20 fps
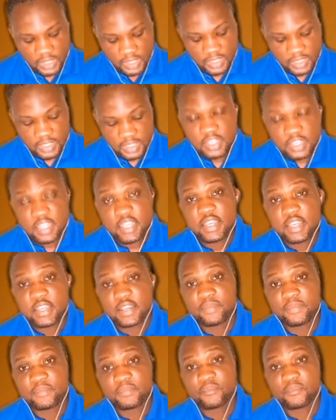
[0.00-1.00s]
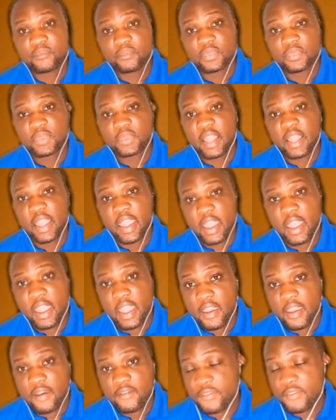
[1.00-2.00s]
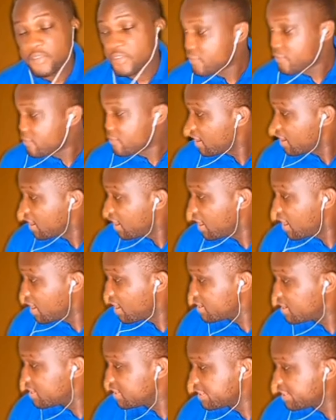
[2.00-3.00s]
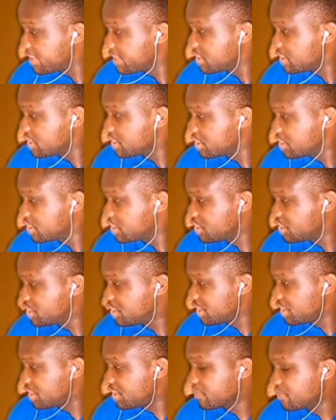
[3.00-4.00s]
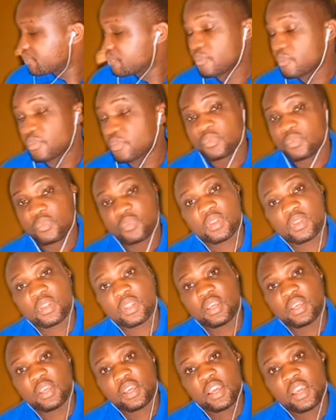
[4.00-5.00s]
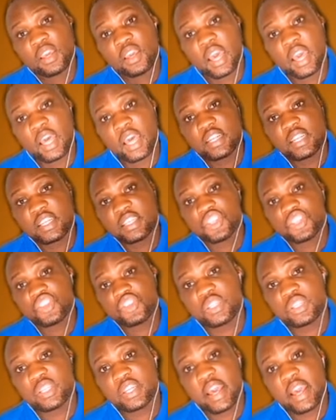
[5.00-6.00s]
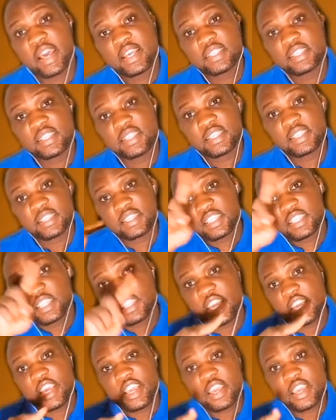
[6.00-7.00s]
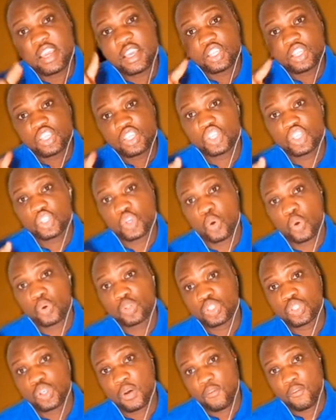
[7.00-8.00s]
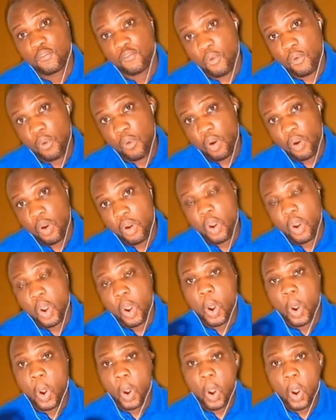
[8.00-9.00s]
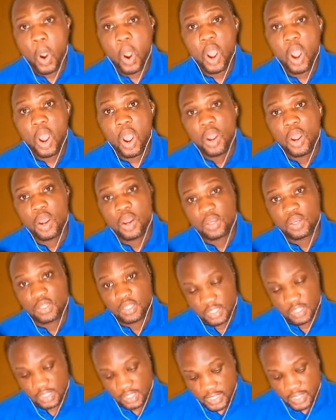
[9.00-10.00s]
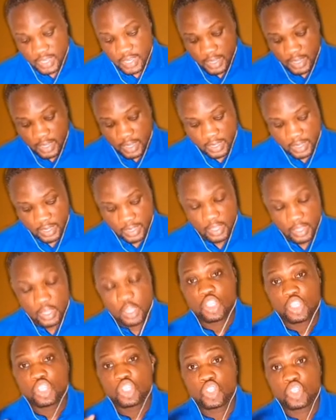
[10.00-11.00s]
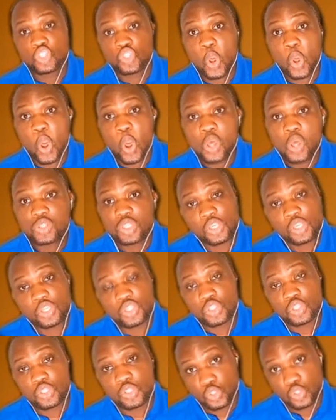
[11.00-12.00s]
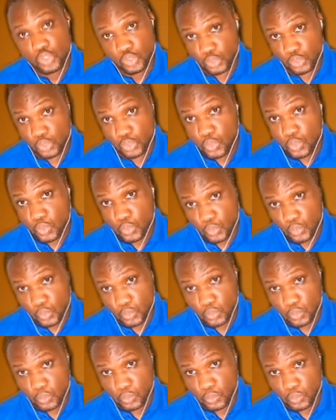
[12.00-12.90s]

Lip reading: C, F, and G. And this is written as C sus 4 or C sus 2.